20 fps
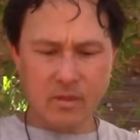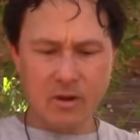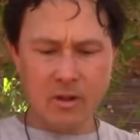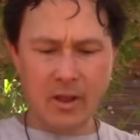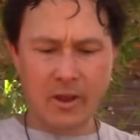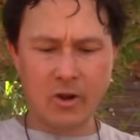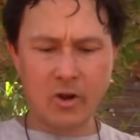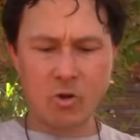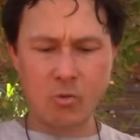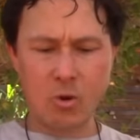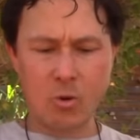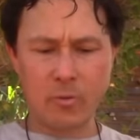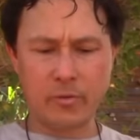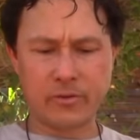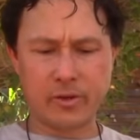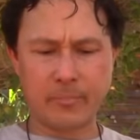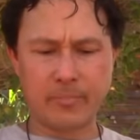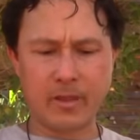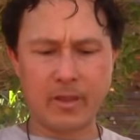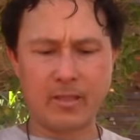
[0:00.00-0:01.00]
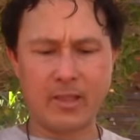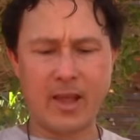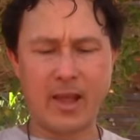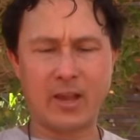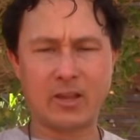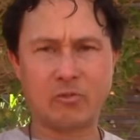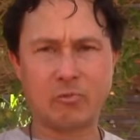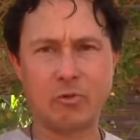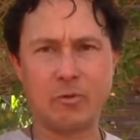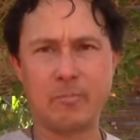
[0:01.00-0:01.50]
I don't know what was up that
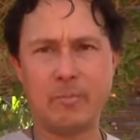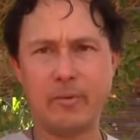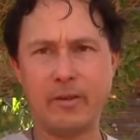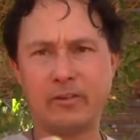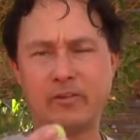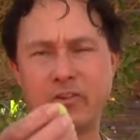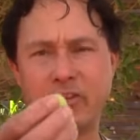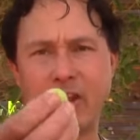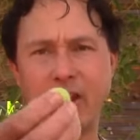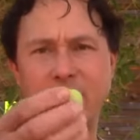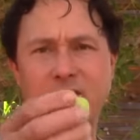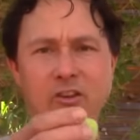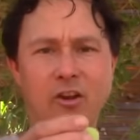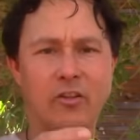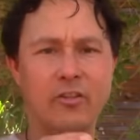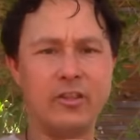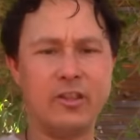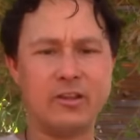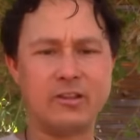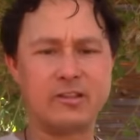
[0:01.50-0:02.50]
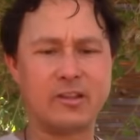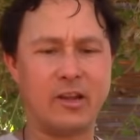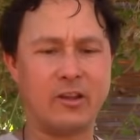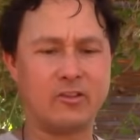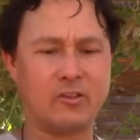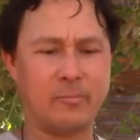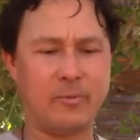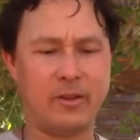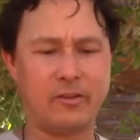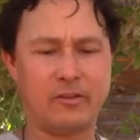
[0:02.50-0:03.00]
last one, but basically you guys saw on the
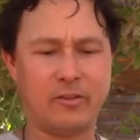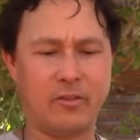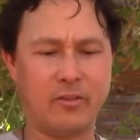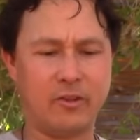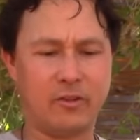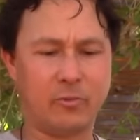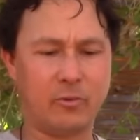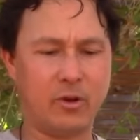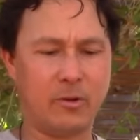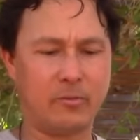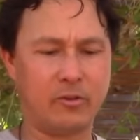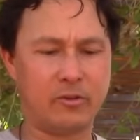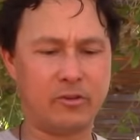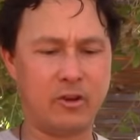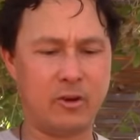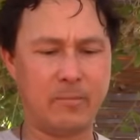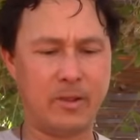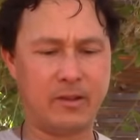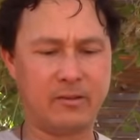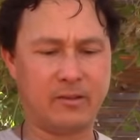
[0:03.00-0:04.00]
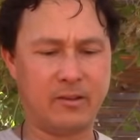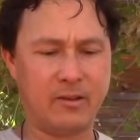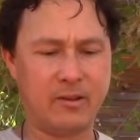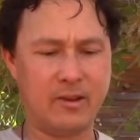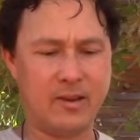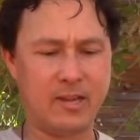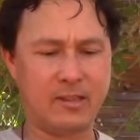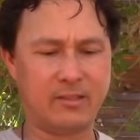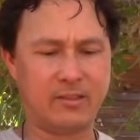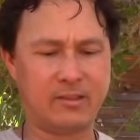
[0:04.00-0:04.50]
inside. So basically on this one, I'm just gonna basically
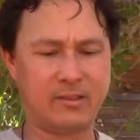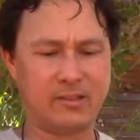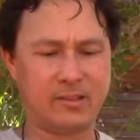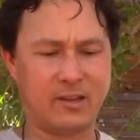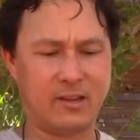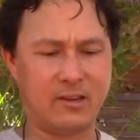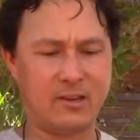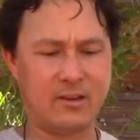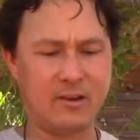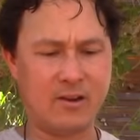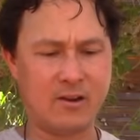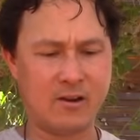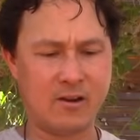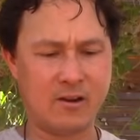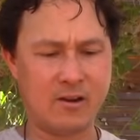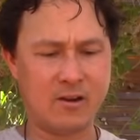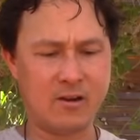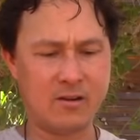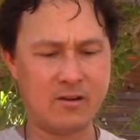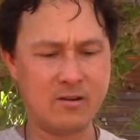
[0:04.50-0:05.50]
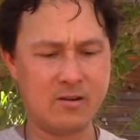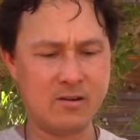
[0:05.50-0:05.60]
nick the skin here.